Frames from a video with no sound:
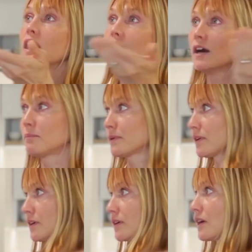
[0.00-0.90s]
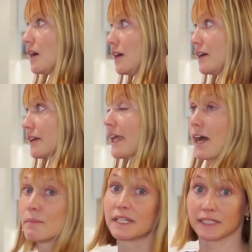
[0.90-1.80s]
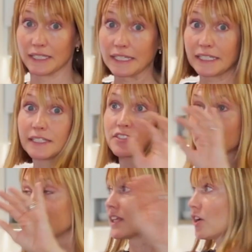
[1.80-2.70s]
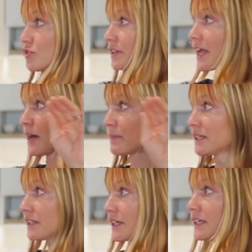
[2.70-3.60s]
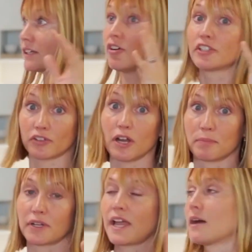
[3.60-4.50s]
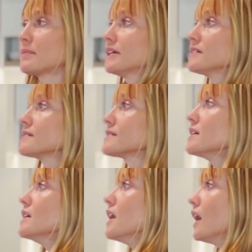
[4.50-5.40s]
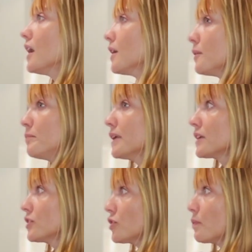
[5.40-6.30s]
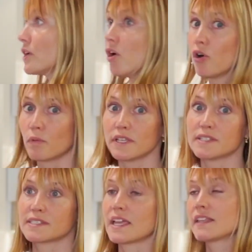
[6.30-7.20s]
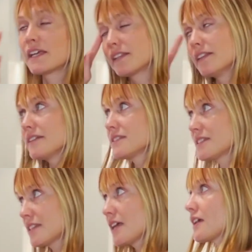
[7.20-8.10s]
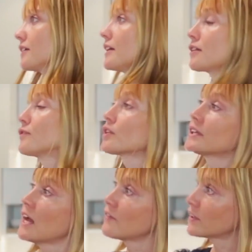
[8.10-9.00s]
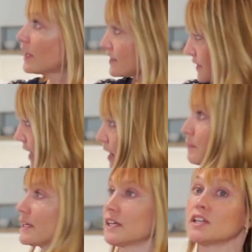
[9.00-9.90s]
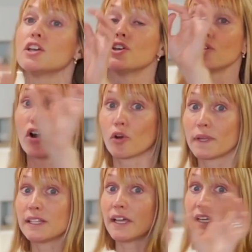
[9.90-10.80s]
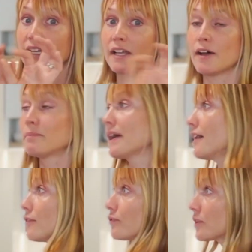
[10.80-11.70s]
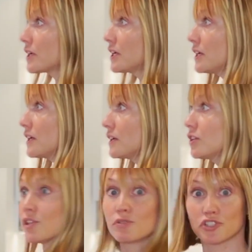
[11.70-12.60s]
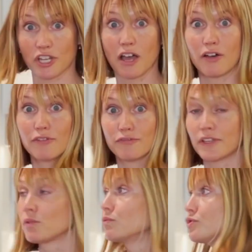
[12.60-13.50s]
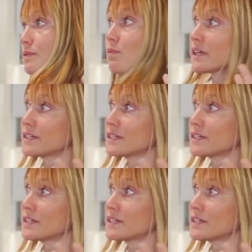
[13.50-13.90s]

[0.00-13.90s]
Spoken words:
upper cabinet lighting, so like the under cabinet lighting on your upper cabinets. But we always say, like, let's think, like, if you're going to have a glass cabinet, are we lighting up every shelf? Like, do we want to